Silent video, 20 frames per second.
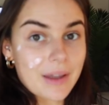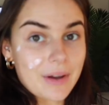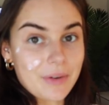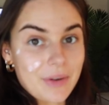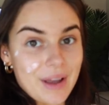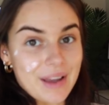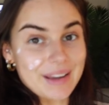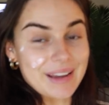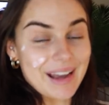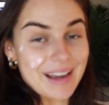
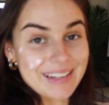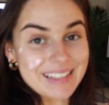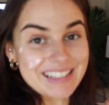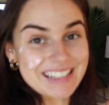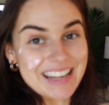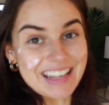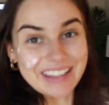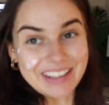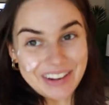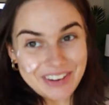Okay
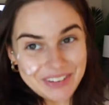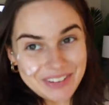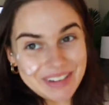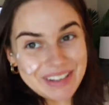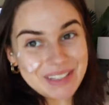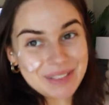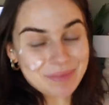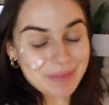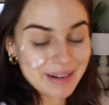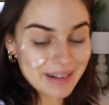guys, hello.
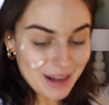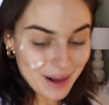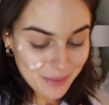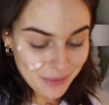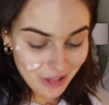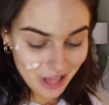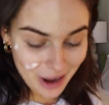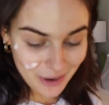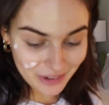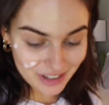It's been a
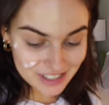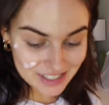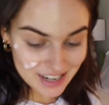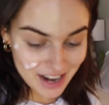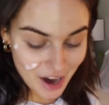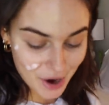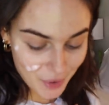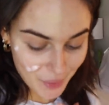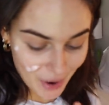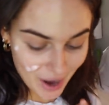couple hours
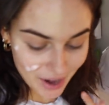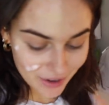now.